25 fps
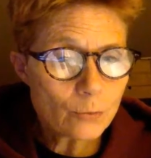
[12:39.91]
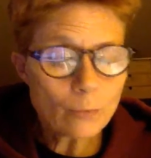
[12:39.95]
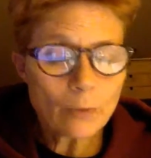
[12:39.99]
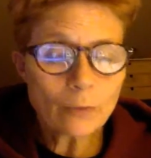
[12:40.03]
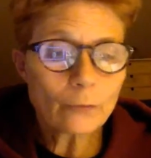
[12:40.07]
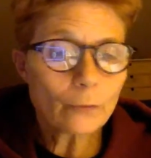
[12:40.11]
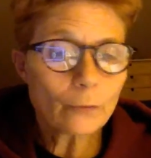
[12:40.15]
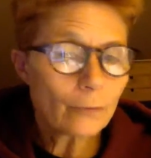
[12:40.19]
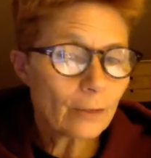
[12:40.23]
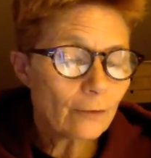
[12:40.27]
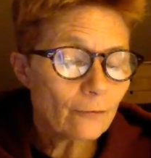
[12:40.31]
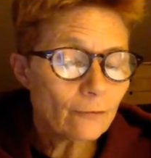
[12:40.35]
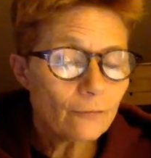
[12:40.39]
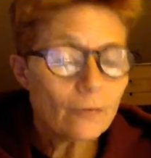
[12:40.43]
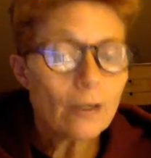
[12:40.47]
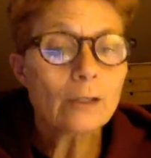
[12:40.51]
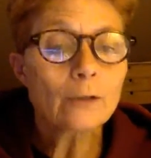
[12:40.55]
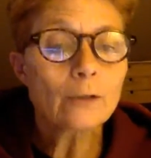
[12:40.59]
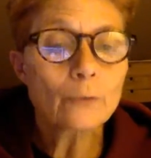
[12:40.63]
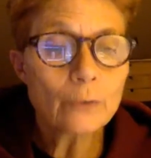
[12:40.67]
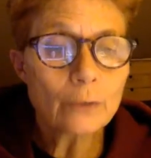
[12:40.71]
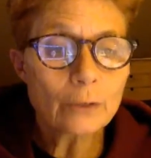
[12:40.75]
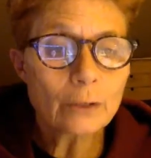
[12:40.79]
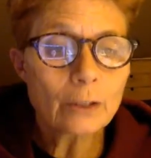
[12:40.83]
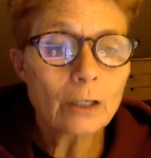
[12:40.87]
whether they
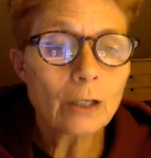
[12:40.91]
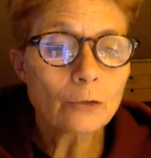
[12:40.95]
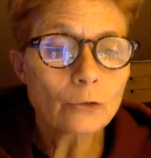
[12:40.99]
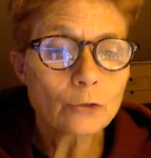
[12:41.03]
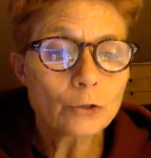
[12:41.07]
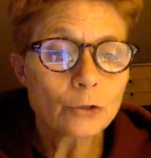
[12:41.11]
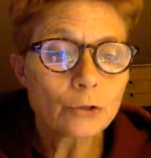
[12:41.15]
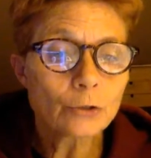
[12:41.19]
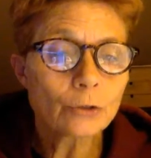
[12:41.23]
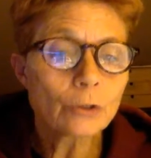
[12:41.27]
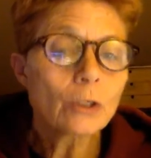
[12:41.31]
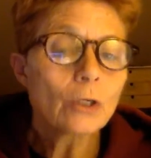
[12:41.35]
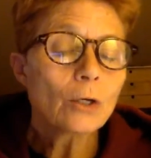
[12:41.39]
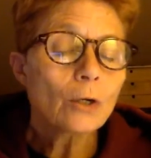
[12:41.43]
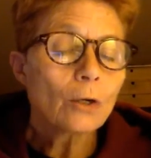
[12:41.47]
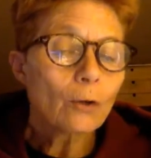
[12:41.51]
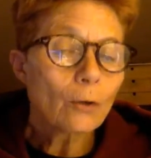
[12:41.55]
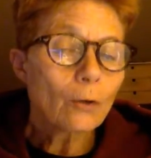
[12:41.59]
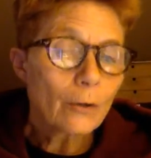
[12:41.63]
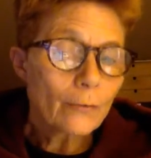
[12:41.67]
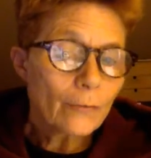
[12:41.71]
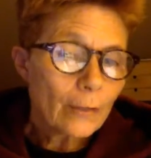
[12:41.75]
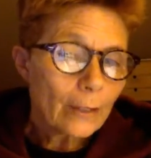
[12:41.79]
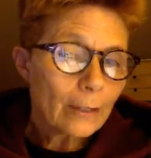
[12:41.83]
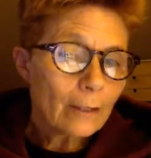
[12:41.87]
follow the culture
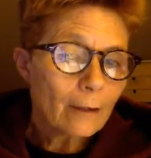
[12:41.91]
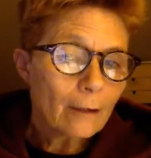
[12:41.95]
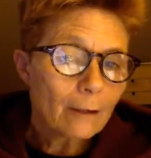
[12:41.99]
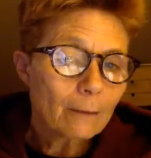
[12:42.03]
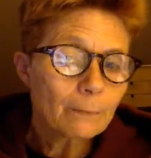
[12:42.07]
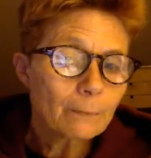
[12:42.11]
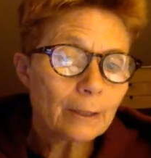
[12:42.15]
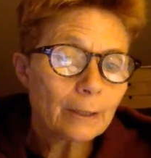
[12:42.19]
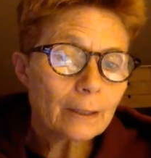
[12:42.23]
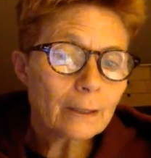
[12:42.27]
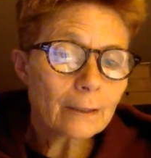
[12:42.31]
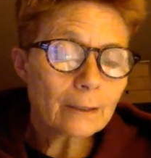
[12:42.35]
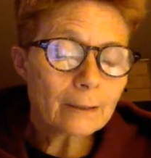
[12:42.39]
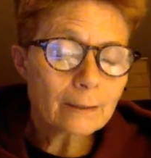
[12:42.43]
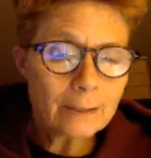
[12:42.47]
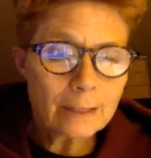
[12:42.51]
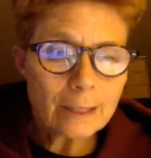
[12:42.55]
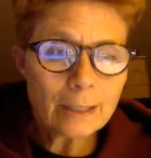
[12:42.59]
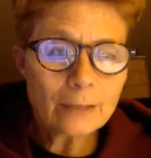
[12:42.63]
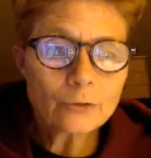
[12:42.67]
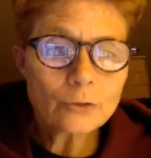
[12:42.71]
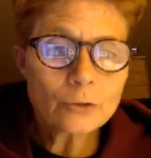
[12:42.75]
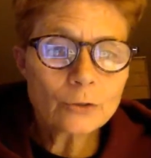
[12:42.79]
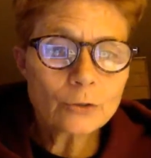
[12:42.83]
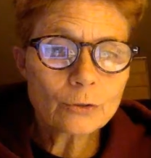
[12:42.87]
or they are being
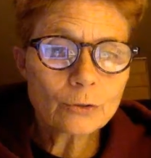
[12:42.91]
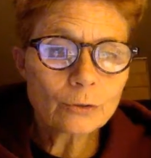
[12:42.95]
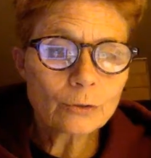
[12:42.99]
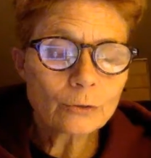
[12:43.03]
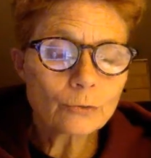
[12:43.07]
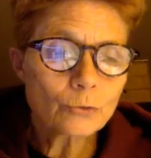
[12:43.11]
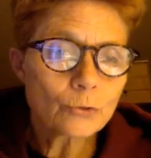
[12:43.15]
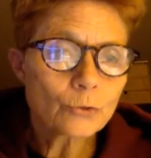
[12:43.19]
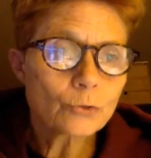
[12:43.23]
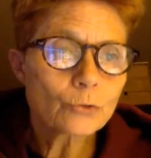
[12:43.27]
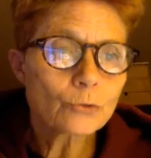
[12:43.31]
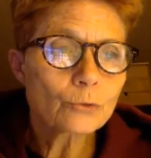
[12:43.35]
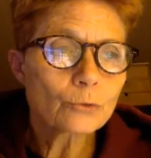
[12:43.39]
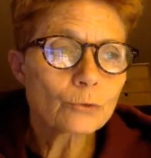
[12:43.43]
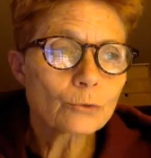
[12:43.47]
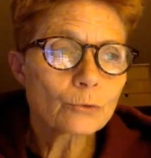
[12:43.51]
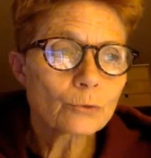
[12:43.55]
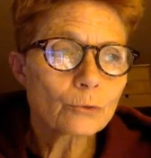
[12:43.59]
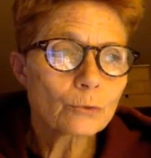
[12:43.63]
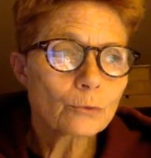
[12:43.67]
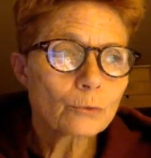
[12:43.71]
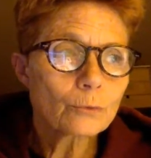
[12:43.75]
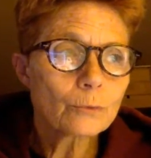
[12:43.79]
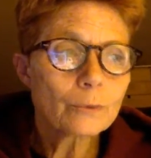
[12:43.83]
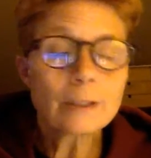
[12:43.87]
intentional
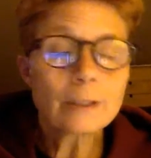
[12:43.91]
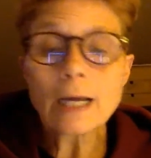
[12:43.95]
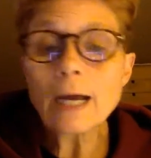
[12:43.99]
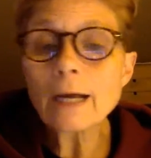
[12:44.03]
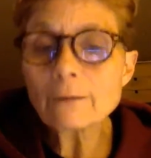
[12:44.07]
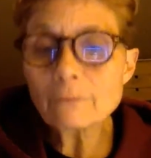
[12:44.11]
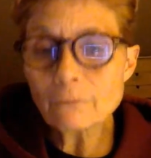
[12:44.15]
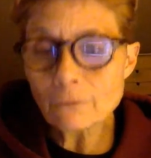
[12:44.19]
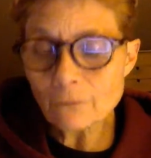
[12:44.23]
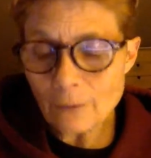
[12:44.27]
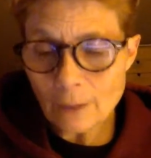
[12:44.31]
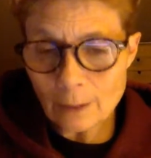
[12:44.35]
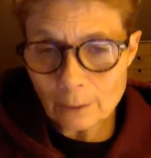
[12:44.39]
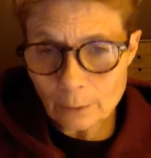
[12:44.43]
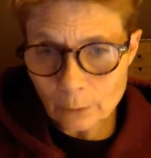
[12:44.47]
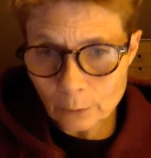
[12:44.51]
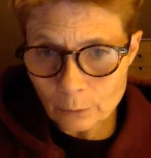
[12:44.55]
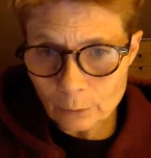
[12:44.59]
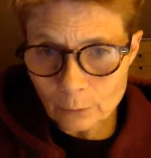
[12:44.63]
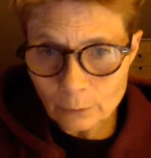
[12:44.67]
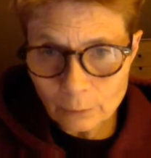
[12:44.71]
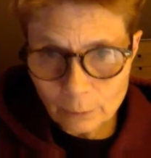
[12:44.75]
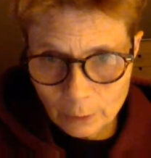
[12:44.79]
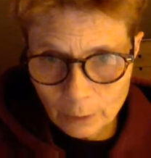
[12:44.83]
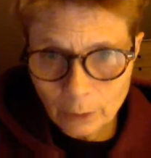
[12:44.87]
to not
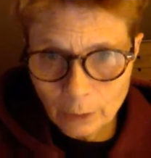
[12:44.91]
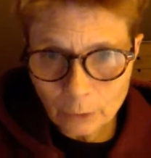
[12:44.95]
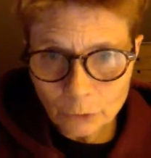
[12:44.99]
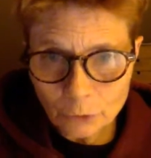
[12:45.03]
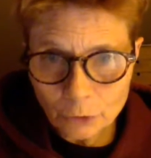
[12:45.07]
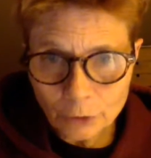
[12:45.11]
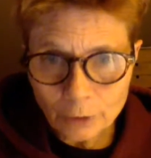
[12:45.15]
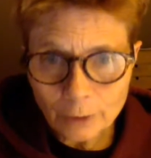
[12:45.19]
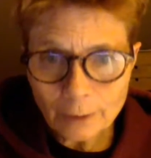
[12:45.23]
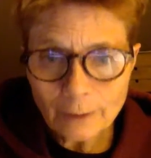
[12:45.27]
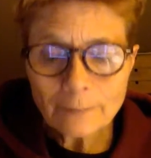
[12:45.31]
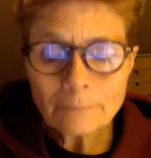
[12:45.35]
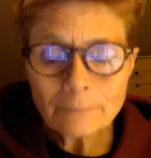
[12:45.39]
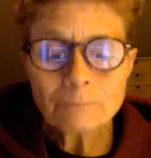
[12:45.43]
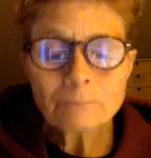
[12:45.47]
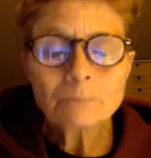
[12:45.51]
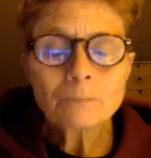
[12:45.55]
follow culture.